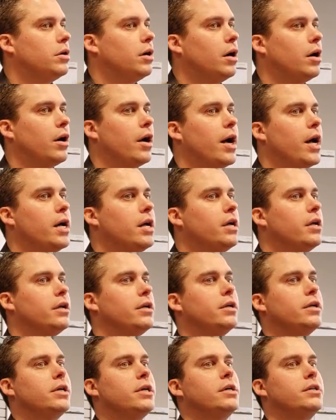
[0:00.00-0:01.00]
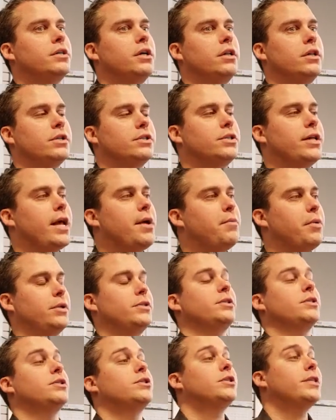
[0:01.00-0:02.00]
All right? So the state
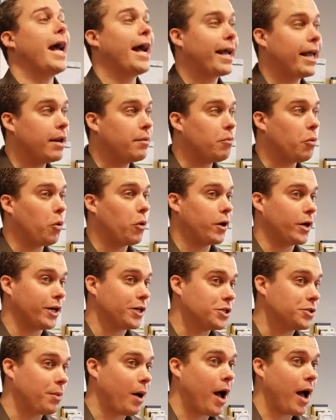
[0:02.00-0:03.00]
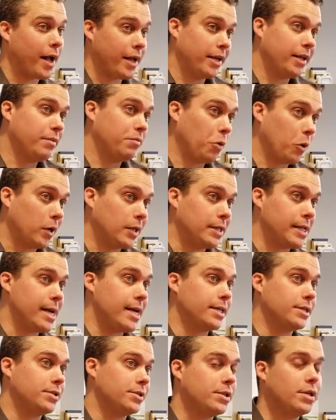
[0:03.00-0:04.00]
puts a second mortgage behind it, more or
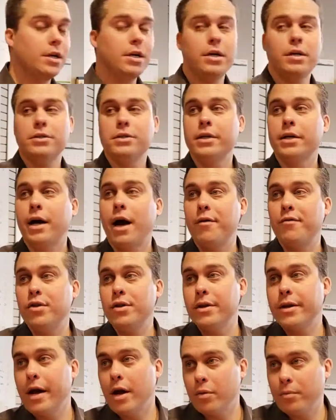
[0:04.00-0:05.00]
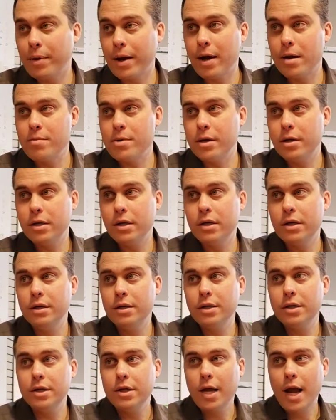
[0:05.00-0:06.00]
less, to cover the down payment.
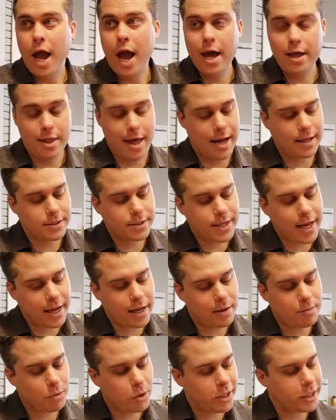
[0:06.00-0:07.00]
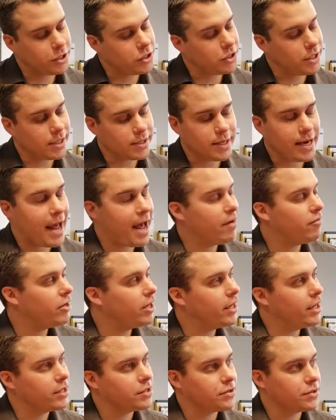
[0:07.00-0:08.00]
And that second mortgage doesn't have
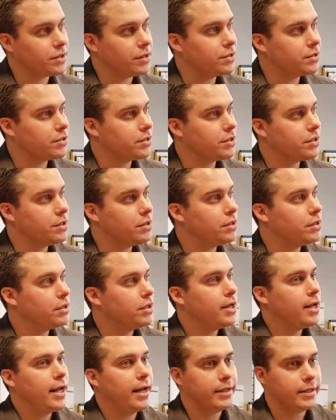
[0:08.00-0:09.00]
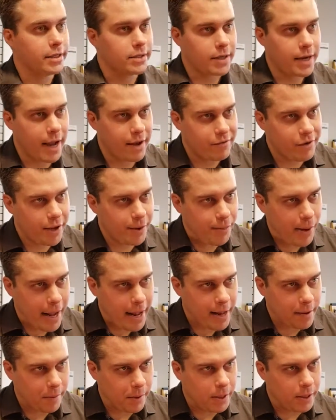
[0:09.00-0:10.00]
any interest. It doesn't have any
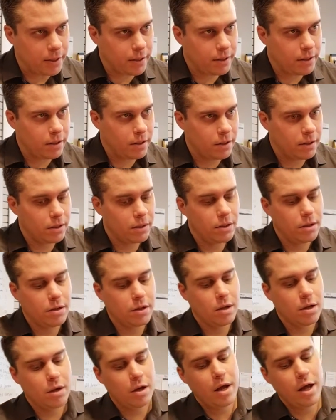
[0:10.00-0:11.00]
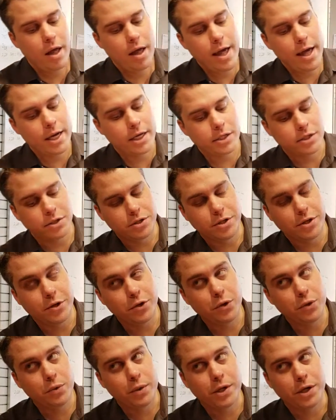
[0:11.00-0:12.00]
payment, and it's
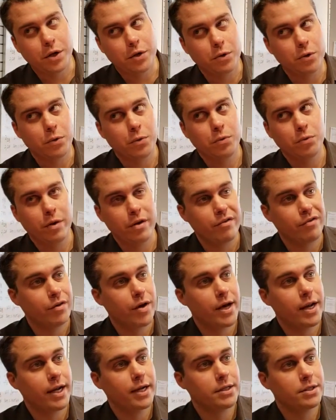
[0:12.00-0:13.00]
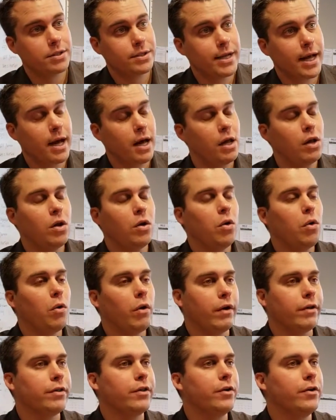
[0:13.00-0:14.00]
due when you refinance, sell,
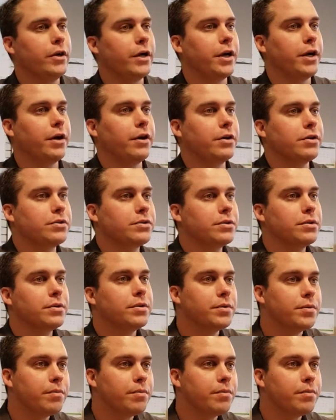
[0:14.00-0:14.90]
or in 30 years.